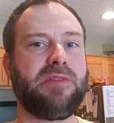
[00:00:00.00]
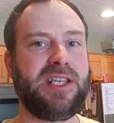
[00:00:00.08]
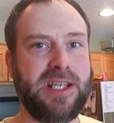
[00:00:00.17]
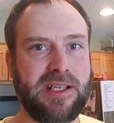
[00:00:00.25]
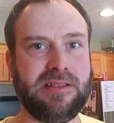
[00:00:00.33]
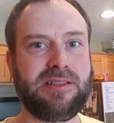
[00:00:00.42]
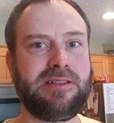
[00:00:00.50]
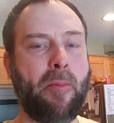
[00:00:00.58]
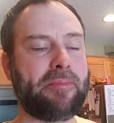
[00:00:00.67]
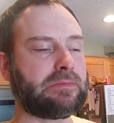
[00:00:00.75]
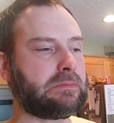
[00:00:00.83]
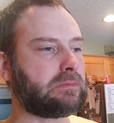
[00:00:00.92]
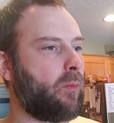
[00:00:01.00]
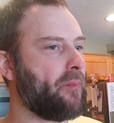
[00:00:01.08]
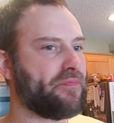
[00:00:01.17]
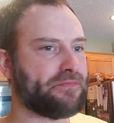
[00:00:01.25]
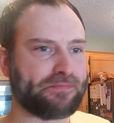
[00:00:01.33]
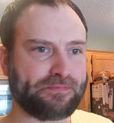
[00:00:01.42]
needs,
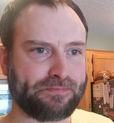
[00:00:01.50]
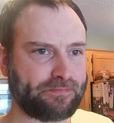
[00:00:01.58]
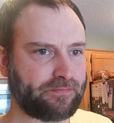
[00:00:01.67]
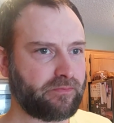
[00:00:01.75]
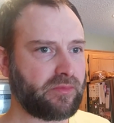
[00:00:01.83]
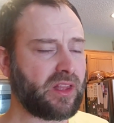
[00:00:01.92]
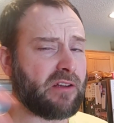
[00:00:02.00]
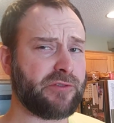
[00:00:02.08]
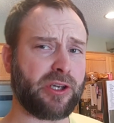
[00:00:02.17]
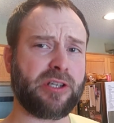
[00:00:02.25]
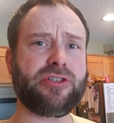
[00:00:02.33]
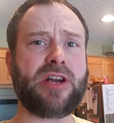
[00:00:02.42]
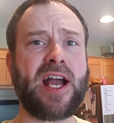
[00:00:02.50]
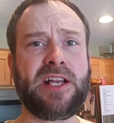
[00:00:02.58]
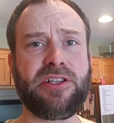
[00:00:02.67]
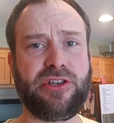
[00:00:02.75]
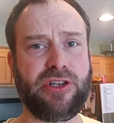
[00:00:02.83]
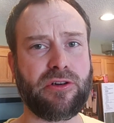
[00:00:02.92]
if you're going to dry
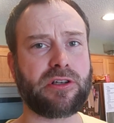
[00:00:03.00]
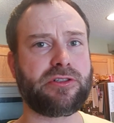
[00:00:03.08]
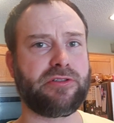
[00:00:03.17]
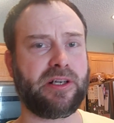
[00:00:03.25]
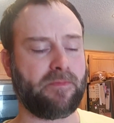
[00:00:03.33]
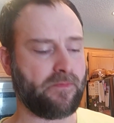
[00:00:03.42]
age a New York strip,